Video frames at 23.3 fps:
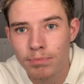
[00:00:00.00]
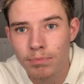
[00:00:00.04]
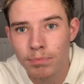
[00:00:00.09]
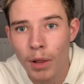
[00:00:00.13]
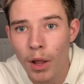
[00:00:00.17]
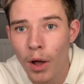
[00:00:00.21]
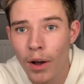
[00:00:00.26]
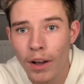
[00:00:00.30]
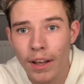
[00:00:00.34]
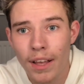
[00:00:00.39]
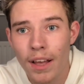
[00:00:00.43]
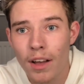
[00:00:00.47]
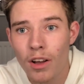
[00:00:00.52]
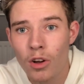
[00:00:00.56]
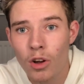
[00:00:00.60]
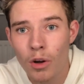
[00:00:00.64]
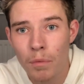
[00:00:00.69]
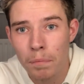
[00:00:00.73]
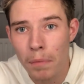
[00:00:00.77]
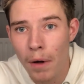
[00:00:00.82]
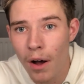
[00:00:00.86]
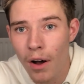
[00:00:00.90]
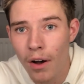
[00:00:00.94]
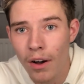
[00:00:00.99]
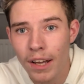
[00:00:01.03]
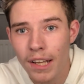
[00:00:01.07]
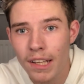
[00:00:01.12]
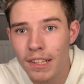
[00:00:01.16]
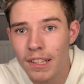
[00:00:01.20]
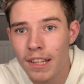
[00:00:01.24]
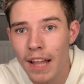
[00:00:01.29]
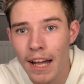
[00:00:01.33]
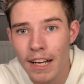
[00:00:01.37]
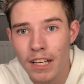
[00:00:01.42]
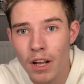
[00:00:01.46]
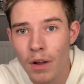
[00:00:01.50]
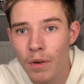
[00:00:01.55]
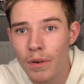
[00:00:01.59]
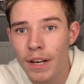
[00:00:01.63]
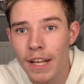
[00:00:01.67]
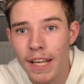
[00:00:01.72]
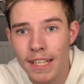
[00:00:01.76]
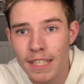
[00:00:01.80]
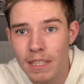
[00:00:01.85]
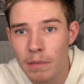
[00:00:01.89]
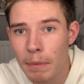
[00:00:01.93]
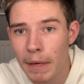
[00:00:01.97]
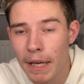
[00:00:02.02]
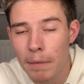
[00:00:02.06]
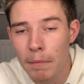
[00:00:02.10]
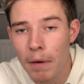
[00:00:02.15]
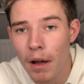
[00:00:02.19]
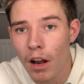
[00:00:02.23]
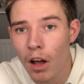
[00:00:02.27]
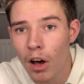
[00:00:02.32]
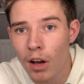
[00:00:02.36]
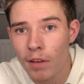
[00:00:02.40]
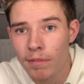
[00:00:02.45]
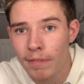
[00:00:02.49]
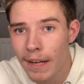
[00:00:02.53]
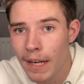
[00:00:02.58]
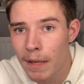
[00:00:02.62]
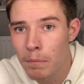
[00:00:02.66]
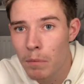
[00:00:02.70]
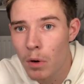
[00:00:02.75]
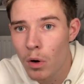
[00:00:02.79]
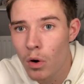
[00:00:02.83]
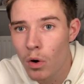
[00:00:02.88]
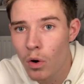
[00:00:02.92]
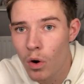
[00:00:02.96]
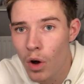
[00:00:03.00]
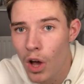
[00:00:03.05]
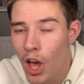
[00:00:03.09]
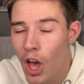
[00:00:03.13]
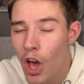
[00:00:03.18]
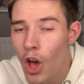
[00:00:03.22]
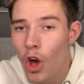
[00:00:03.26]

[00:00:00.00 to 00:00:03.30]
Like, goodbye, they don't need to be in my life anymore.